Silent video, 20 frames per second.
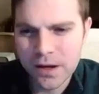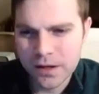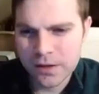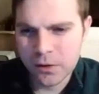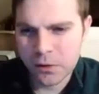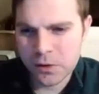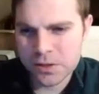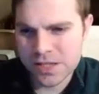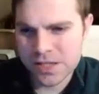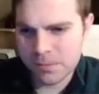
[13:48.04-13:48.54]

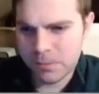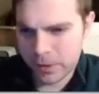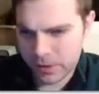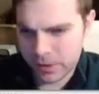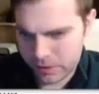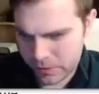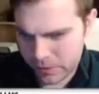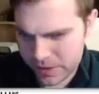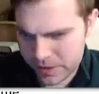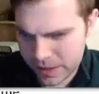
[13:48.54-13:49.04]
Notice I
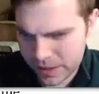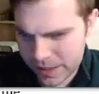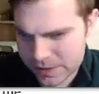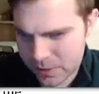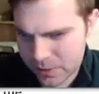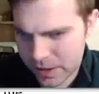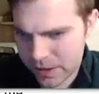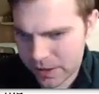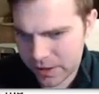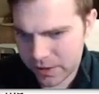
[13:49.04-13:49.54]
put 3 dots
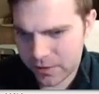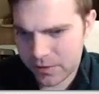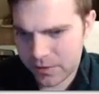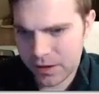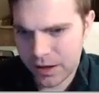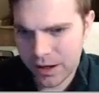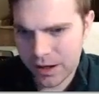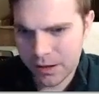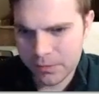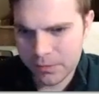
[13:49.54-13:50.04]
right here.
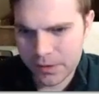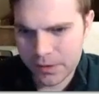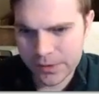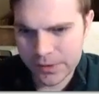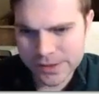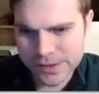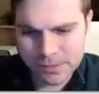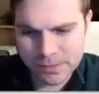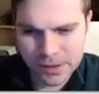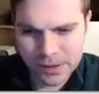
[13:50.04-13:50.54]
There
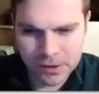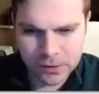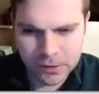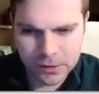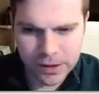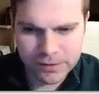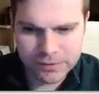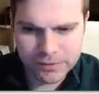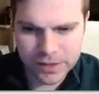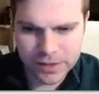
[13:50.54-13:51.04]
is a
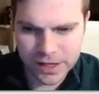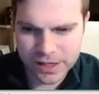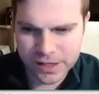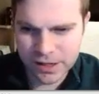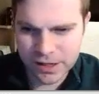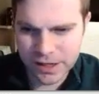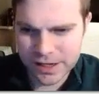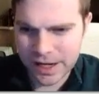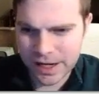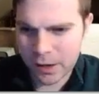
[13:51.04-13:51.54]
paragraph that I
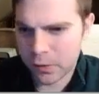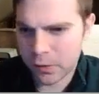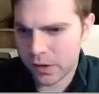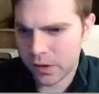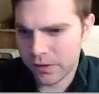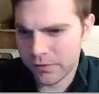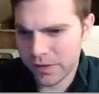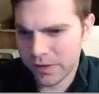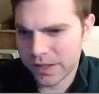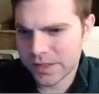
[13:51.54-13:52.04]
cut out
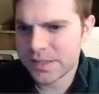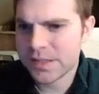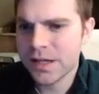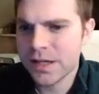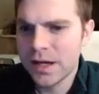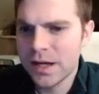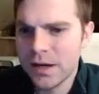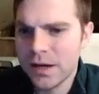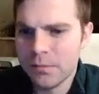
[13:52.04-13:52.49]
of this,